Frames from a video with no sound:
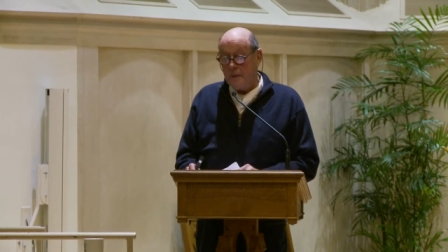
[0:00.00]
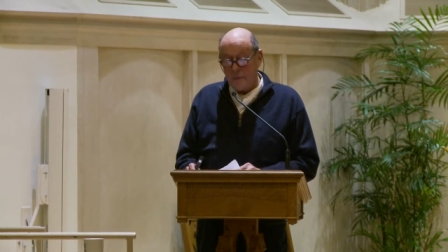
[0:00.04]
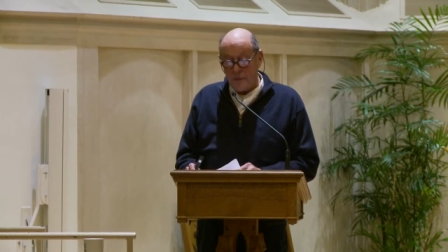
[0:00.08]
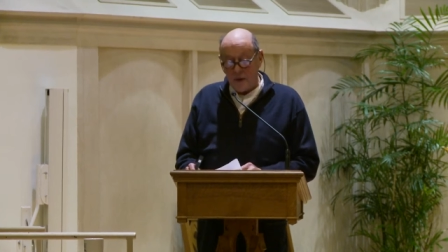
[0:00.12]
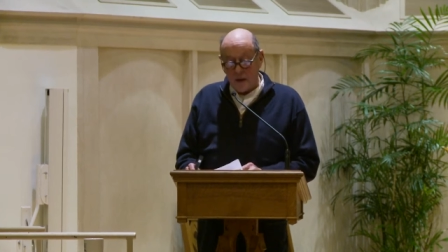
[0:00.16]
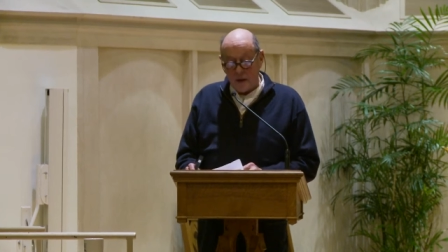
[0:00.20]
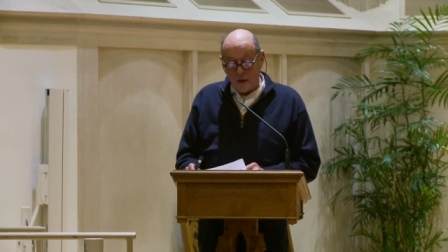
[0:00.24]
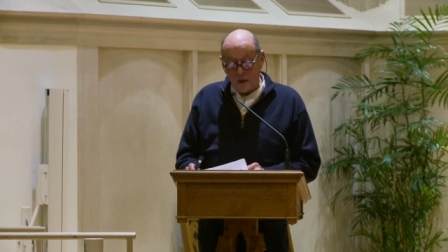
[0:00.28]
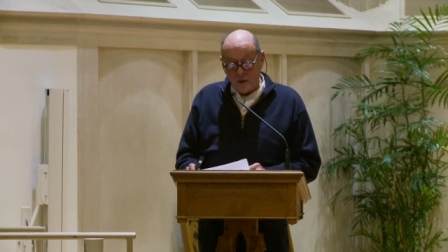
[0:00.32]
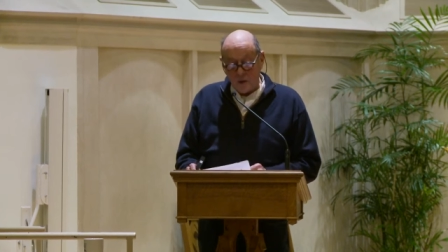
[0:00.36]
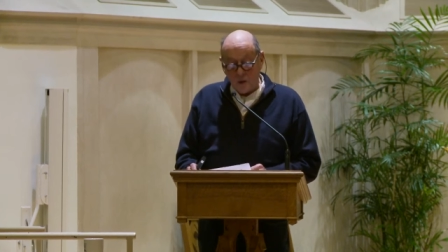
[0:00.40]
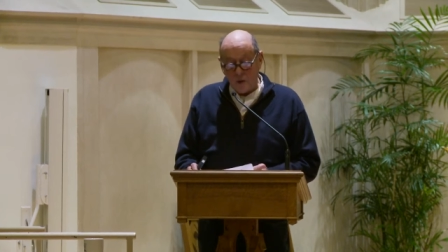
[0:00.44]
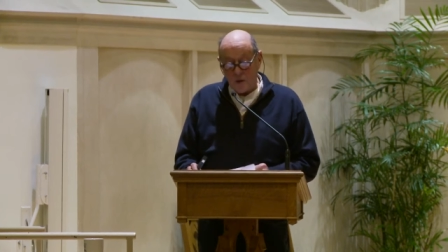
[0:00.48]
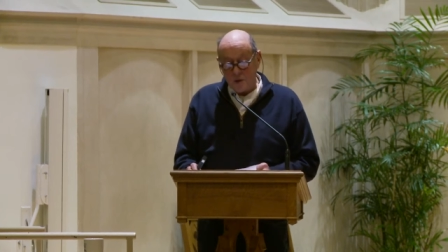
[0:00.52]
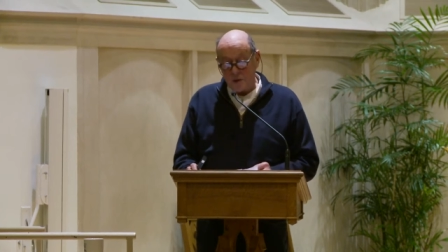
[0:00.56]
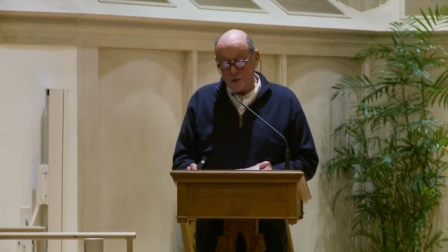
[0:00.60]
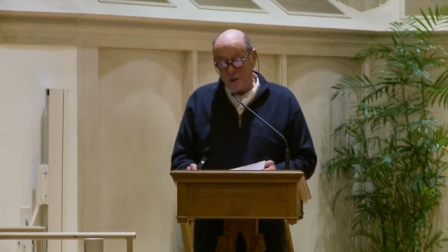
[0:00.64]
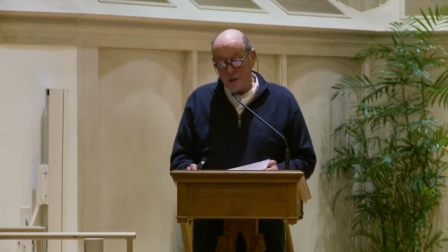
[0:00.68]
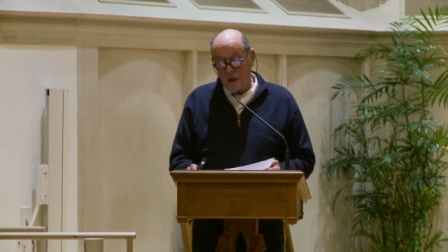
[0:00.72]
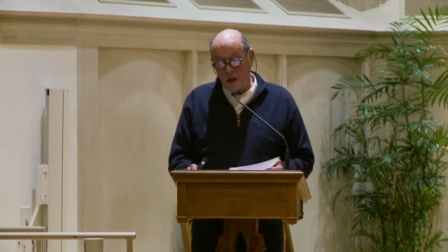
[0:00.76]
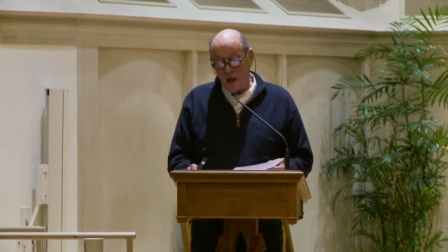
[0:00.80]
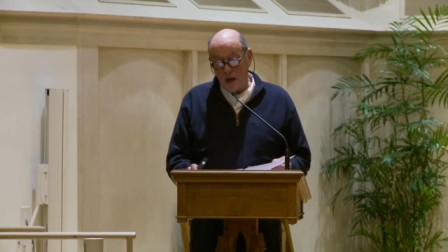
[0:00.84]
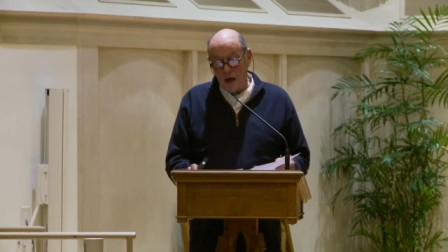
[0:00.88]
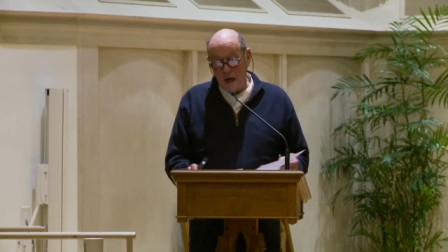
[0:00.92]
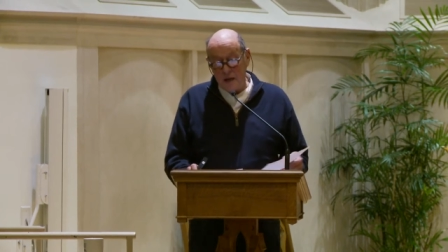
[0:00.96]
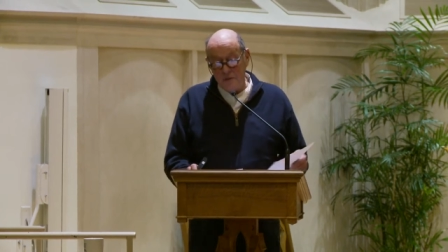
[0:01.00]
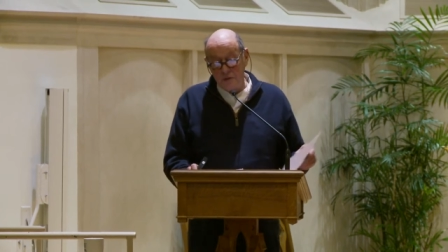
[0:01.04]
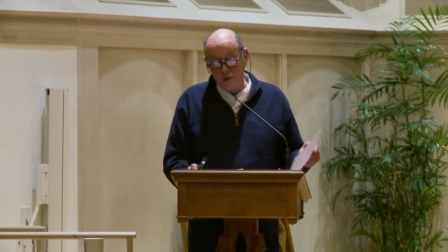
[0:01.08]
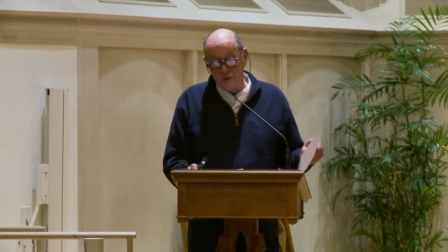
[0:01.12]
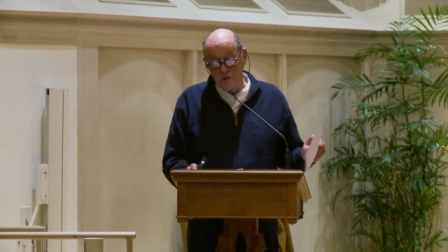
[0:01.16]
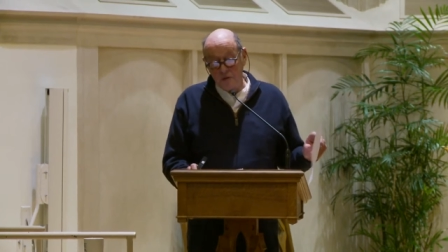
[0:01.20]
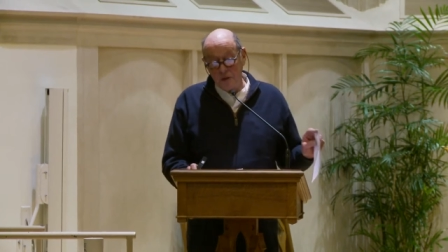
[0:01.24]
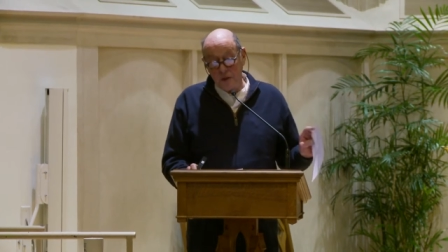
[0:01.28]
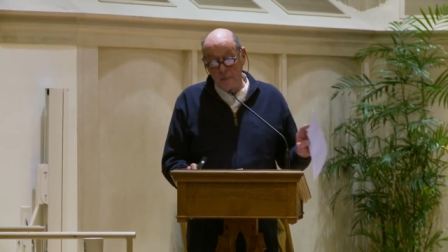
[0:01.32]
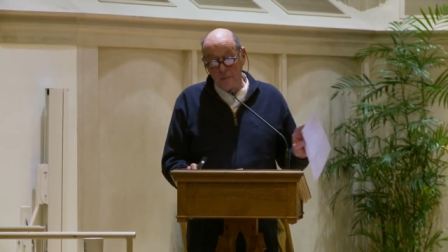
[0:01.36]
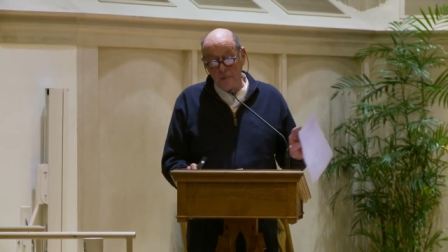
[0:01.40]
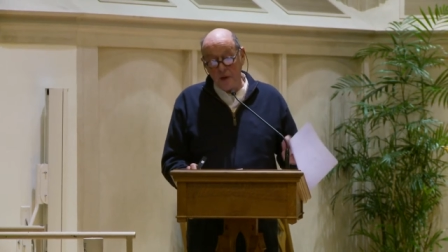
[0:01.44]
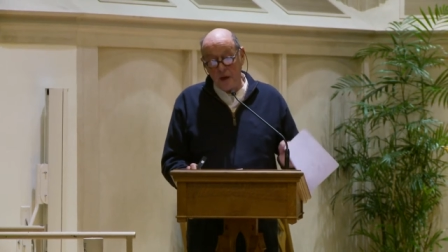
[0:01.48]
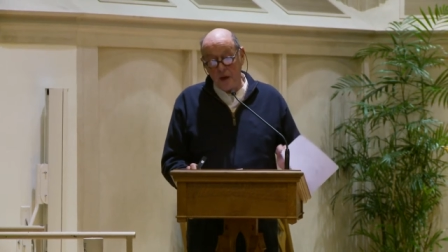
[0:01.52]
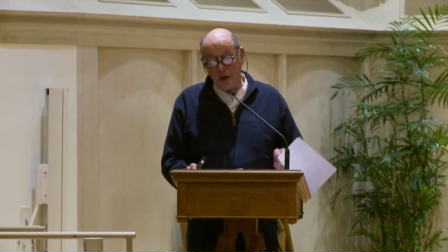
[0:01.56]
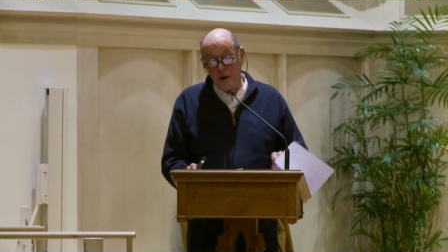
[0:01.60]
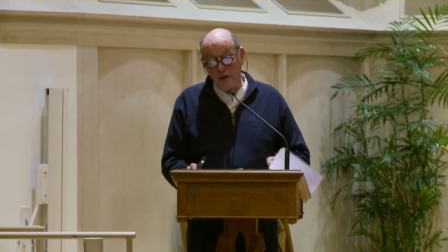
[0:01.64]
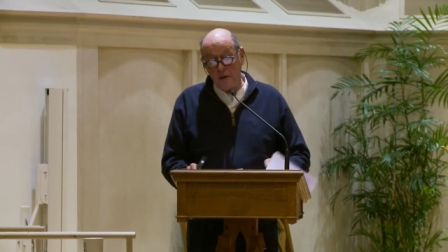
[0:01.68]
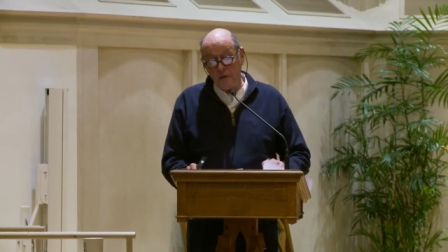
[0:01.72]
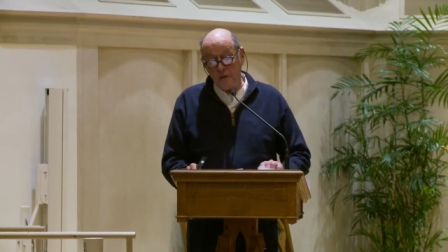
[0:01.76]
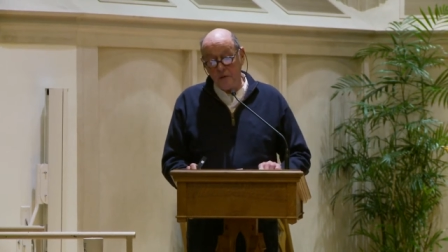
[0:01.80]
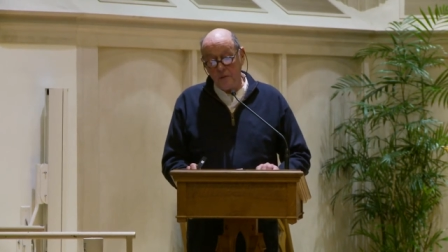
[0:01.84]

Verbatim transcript: that it cost the lives of something like